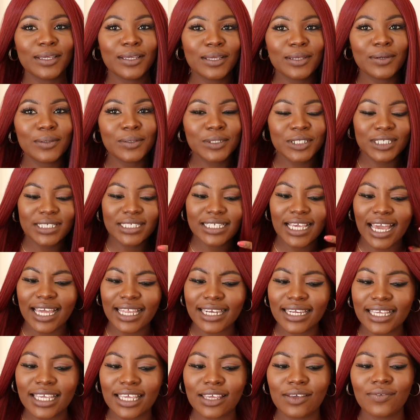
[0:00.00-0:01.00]
You know, she's
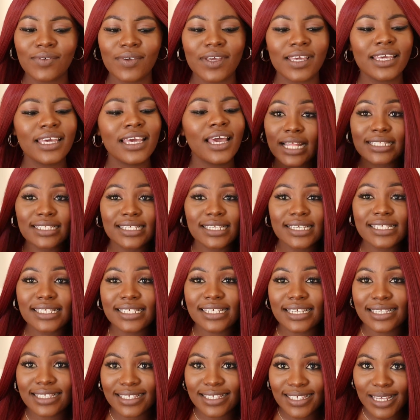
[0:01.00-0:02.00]
kind of giving, and since
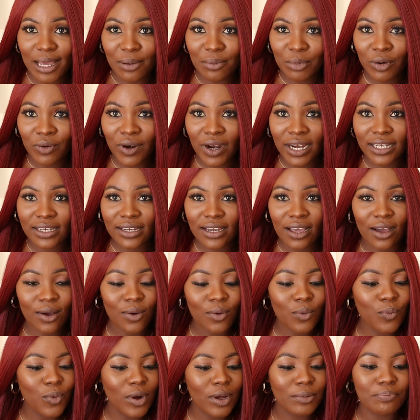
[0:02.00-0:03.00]
it's summer right
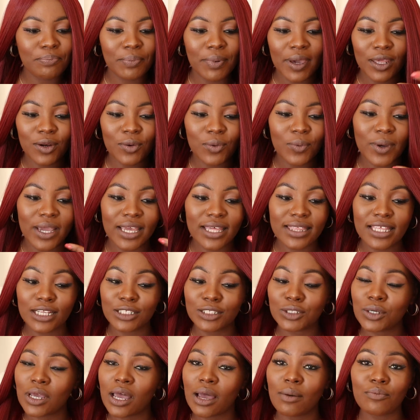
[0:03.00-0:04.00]
now, what better way than
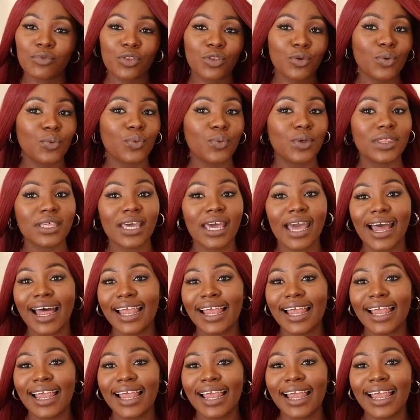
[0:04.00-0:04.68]
to come through with